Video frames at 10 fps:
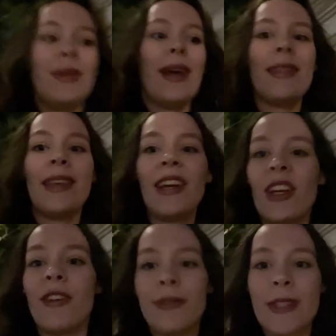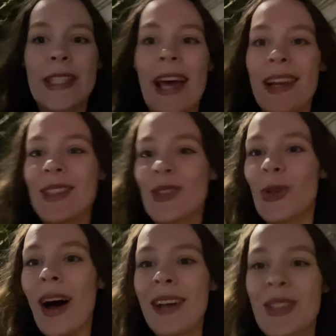and they're gonna send it
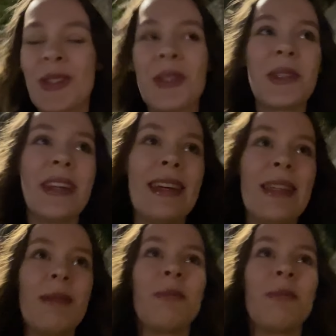to us today.